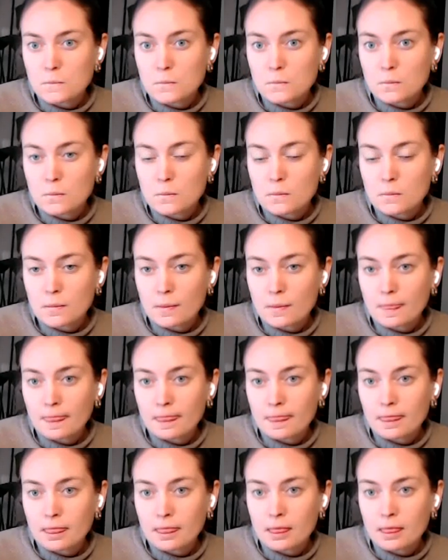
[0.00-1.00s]

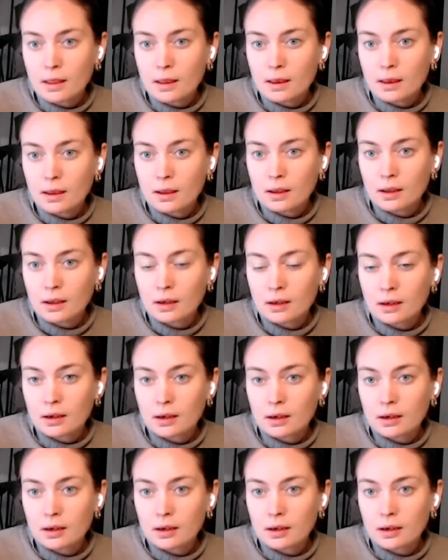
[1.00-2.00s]

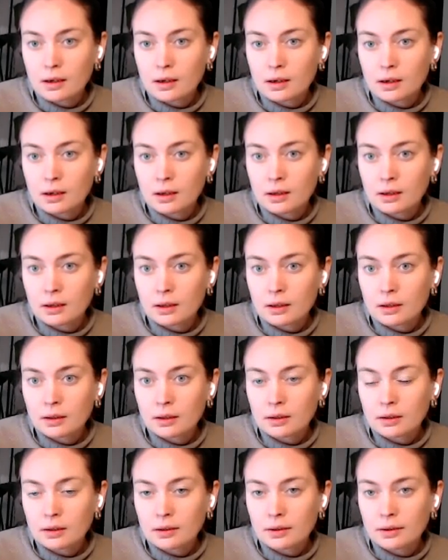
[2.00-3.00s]

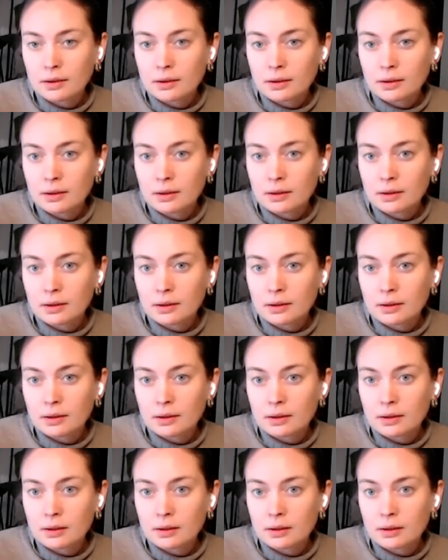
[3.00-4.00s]

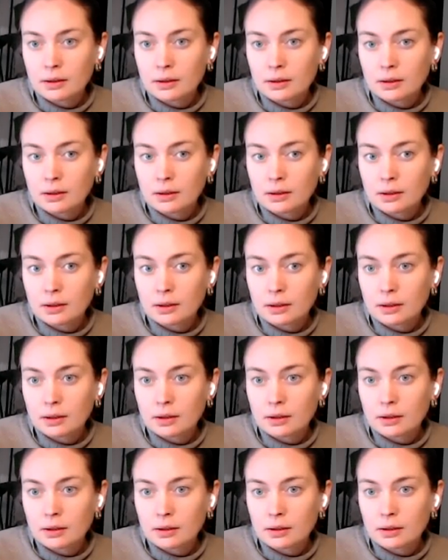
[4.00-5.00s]

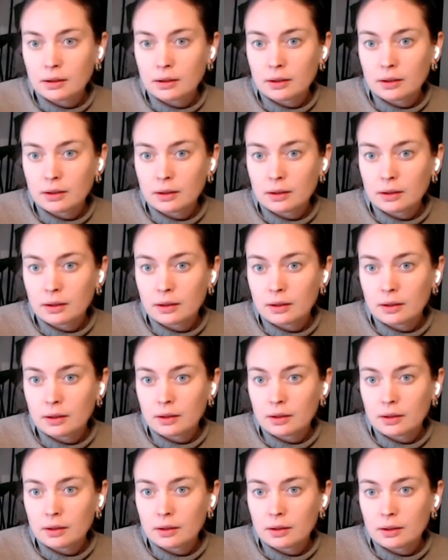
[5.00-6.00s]

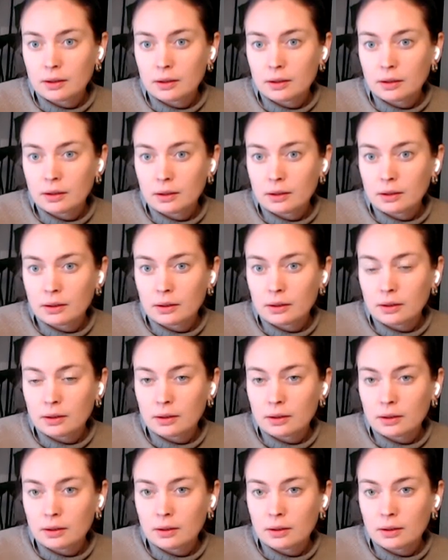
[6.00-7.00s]

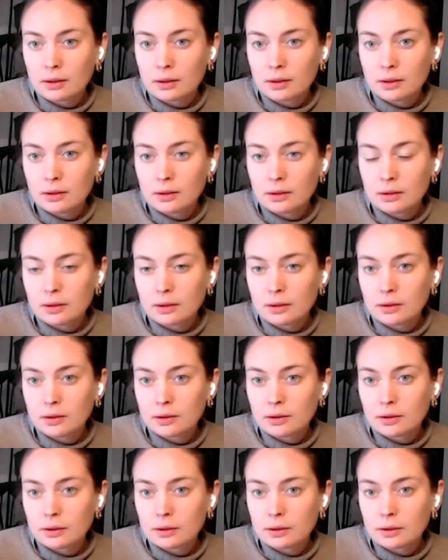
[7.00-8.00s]
This person isn't speaking.